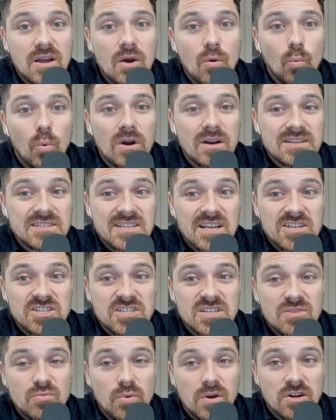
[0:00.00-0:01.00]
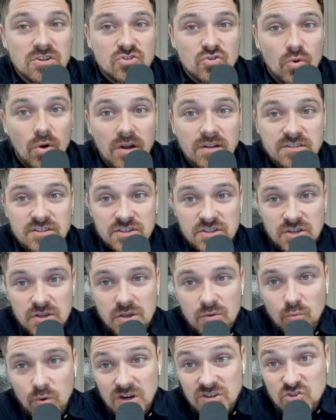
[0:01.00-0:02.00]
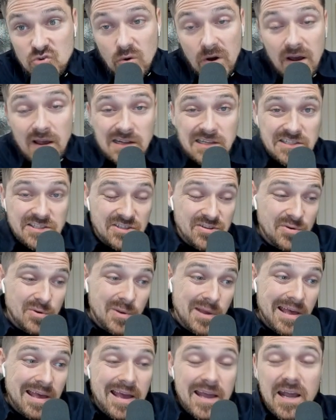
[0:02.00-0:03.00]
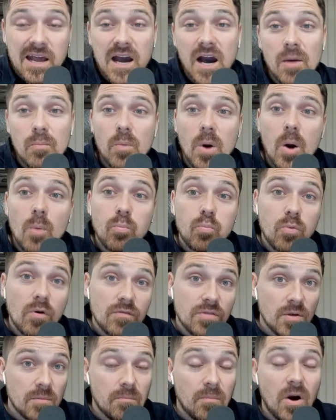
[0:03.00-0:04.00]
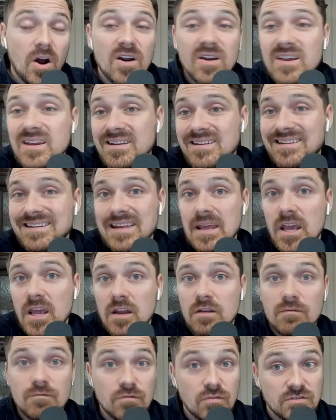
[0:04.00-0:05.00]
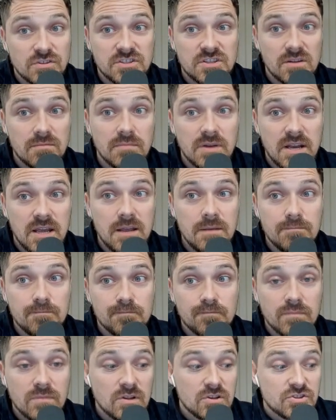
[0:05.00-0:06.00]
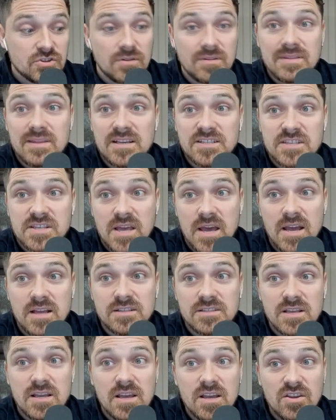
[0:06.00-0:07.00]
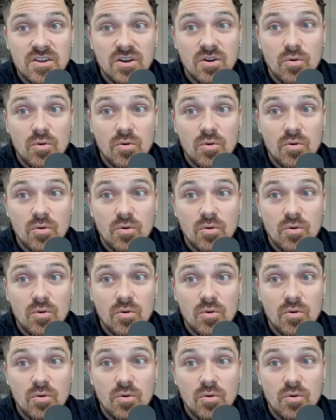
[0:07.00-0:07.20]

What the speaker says: what essentially we're trying to do, we're trying to come up with a market need for somebody. So in this case, a